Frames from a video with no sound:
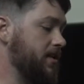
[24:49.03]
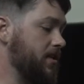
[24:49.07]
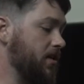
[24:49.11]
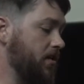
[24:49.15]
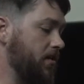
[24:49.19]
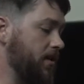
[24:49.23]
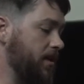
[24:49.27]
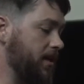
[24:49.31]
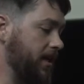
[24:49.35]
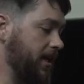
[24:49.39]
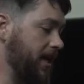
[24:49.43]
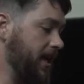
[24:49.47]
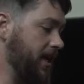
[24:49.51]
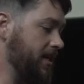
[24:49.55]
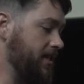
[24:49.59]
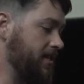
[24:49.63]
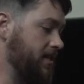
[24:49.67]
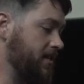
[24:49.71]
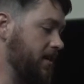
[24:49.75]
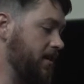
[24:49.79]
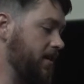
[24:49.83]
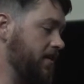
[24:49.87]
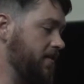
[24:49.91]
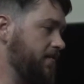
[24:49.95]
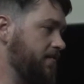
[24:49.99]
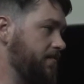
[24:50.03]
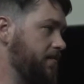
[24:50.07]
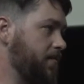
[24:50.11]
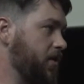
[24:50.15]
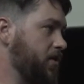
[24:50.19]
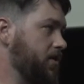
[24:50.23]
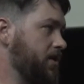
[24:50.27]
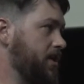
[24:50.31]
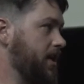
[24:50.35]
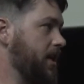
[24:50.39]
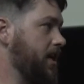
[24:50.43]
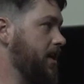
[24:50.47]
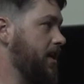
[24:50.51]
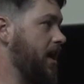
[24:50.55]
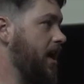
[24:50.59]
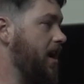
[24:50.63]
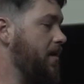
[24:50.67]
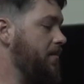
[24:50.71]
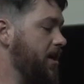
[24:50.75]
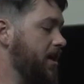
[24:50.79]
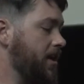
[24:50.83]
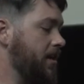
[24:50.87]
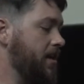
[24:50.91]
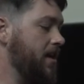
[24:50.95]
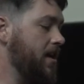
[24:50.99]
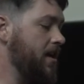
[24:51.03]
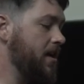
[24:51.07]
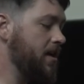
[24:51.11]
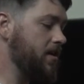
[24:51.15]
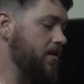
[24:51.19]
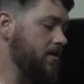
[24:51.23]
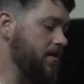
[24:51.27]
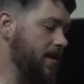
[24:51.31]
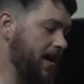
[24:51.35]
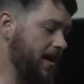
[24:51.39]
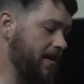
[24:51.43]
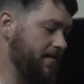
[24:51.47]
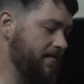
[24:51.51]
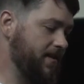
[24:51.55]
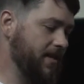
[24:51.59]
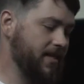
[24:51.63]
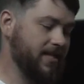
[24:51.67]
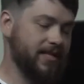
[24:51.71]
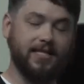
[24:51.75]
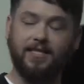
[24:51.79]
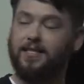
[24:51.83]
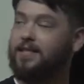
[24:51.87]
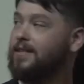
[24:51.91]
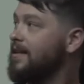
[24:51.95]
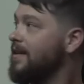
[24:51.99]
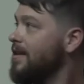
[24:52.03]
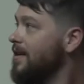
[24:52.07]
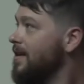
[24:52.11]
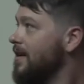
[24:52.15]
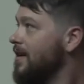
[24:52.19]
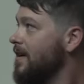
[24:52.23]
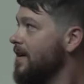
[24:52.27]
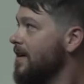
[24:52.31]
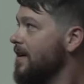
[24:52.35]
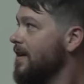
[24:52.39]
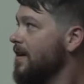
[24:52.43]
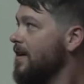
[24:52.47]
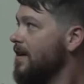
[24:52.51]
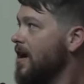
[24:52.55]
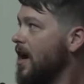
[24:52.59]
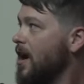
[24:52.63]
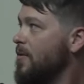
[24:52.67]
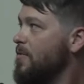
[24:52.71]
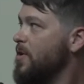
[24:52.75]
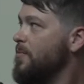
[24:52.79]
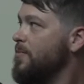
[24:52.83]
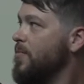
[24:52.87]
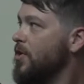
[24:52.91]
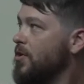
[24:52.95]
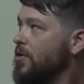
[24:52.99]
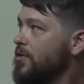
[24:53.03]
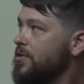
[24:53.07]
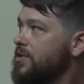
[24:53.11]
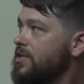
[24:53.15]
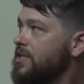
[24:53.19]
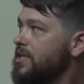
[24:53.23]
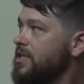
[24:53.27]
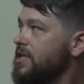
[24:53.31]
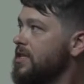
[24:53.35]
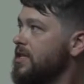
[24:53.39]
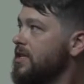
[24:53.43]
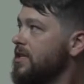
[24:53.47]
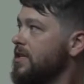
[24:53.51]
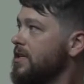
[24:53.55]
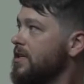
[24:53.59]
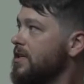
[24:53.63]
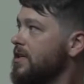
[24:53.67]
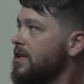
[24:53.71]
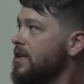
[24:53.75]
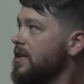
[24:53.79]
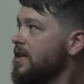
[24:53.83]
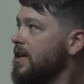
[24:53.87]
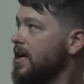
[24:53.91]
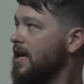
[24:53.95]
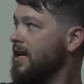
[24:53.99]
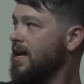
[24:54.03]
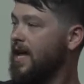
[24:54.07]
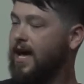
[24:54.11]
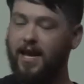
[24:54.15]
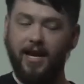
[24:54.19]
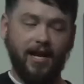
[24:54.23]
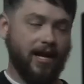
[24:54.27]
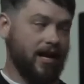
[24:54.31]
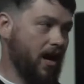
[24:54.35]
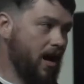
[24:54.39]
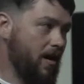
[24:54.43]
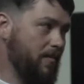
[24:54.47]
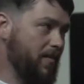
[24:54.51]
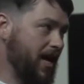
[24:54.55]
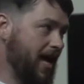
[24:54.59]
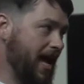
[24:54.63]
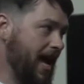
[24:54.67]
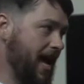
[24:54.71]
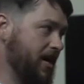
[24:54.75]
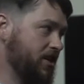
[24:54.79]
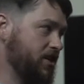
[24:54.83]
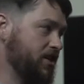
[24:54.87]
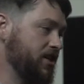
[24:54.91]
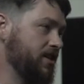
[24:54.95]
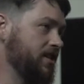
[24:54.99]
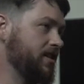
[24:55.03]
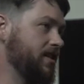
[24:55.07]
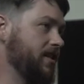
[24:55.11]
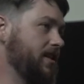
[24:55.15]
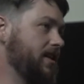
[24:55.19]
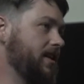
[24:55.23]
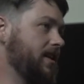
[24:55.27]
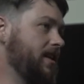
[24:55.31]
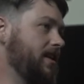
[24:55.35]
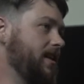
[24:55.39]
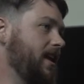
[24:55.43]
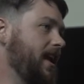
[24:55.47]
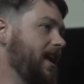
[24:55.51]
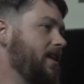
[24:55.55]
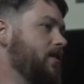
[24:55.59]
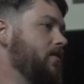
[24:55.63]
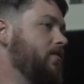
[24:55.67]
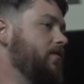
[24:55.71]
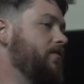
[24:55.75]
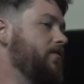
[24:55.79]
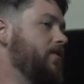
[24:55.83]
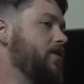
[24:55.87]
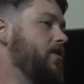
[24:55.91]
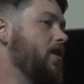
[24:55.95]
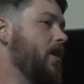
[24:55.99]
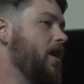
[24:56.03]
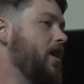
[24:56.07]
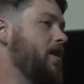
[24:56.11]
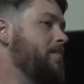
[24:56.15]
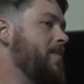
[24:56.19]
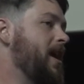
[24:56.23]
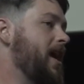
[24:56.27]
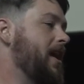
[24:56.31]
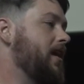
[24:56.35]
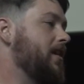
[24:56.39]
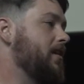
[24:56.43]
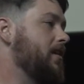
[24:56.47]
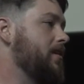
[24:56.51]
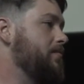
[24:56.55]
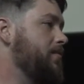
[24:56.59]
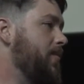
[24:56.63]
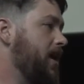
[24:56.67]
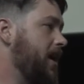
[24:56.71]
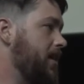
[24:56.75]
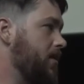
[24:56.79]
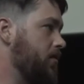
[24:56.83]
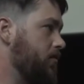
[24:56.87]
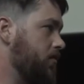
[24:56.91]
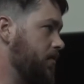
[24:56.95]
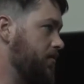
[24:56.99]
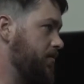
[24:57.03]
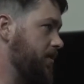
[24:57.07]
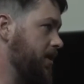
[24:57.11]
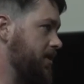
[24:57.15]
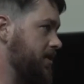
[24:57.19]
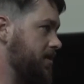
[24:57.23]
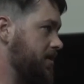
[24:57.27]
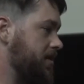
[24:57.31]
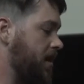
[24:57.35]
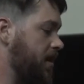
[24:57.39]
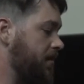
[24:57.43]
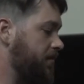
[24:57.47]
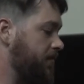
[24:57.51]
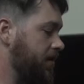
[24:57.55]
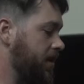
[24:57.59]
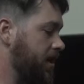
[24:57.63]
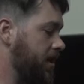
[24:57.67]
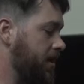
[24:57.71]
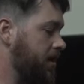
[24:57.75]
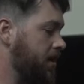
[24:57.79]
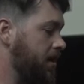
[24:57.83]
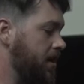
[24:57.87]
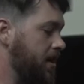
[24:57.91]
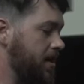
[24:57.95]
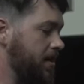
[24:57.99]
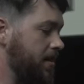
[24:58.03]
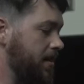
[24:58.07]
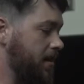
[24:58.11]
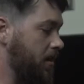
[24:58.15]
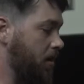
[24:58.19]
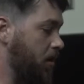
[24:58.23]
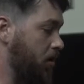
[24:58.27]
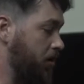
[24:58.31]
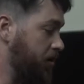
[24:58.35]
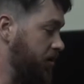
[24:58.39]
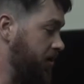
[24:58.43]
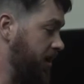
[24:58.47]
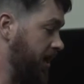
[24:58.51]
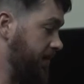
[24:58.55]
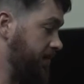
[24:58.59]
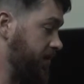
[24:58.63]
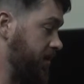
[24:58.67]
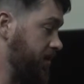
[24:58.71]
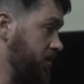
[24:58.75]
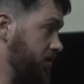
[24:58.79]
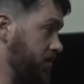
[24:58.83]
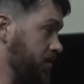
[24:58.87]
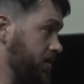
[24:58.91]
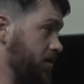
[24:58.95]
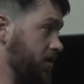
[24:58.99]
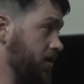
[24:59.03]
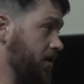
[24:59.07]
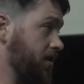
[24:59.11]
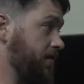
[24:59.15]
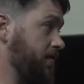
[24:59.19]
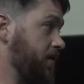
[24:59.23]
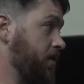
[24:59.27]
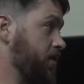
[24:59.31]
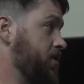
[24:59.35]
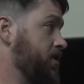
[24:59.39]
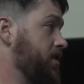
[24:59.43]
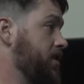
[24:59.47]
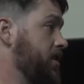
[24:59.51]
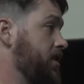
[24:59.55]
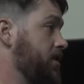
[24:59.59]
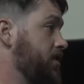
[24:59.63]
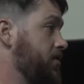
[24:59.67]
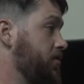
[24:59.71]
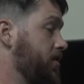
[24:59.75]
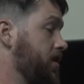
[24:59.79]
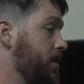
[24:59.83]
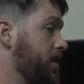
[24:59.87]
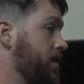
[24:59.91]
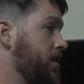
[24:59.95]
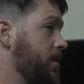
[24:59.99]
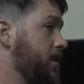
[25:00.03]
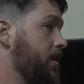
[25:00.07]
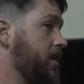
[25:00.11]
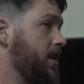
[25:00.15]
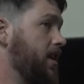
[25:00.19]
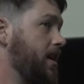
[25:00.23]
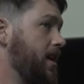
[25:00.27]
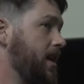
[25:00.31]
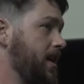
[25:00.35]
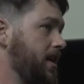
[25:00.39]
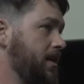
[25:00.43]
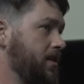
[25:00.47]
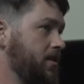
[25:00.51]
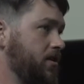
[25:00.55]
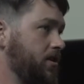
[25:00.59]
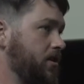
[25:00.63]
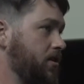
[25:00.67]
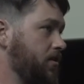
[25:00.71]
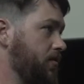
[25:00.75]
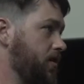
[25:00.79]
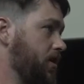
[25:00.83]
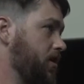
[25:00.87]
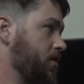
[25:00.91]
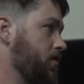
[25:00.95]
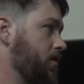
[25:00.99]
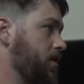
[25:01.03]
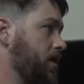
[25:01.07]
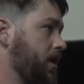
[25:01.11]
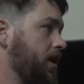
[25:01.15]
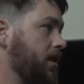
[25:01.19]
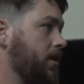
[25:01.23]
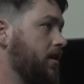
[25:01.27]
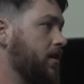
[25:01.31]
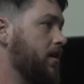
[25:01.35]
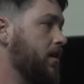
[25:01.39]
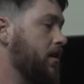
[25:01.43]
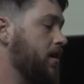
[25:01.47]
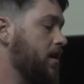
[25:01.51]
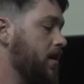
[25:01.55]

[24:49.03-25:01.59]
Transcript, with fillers: So in the case of posting a comment, you have this comment post and edit comment action that get handled for you automatically by the WordPress software that all you have to do is hook a function into it and do your recording.